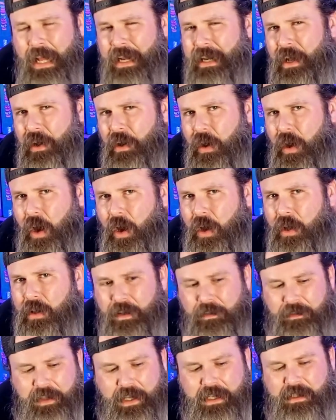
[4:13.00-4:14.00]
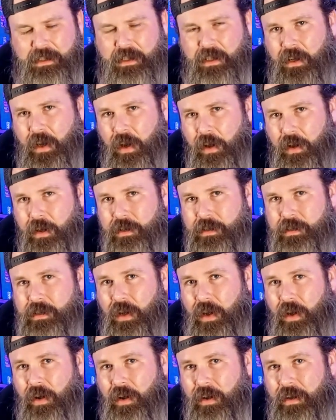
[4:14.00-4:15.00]
Now, all of these cards
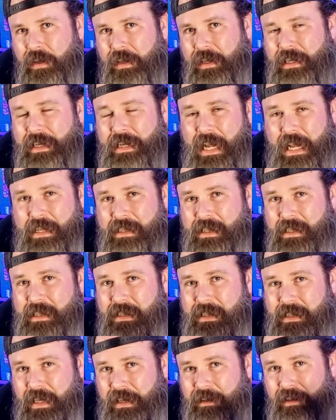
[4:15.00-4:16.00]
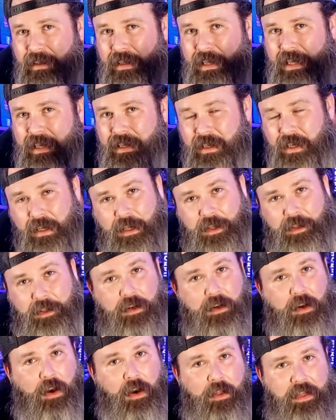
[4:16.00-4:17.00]
aren't necessarily good.
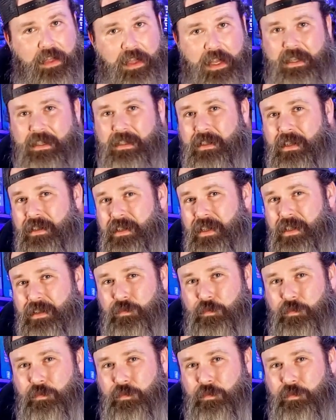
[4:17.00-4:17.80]
There are things such as